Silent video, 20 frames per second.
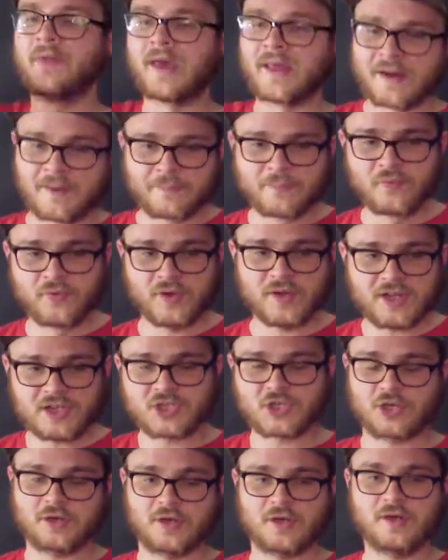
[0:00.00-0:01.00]
And I'm
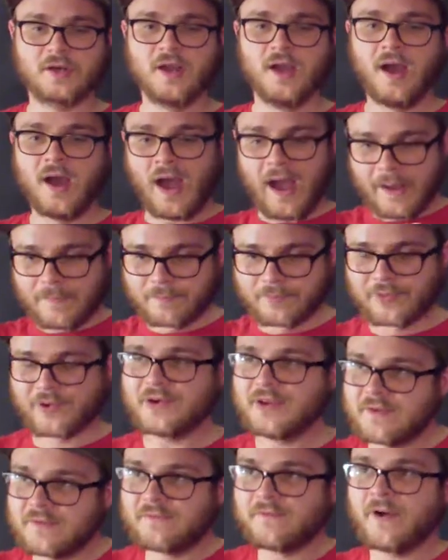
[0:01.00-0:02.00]

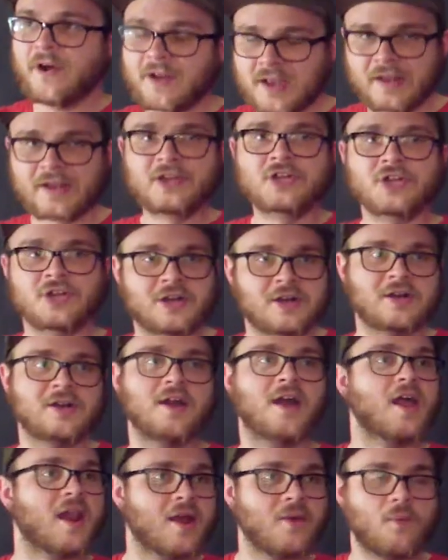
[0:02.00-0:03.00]
pretty fucking sure,
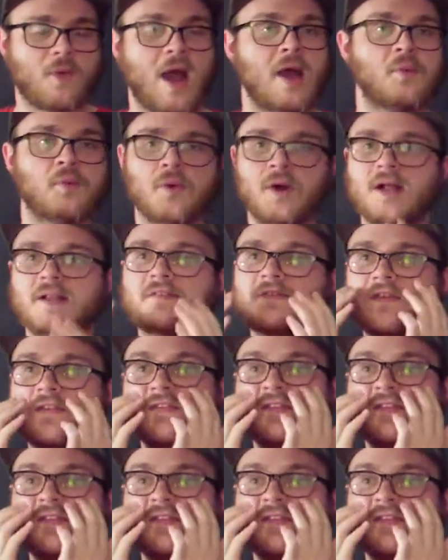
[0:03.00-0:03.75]
and I want to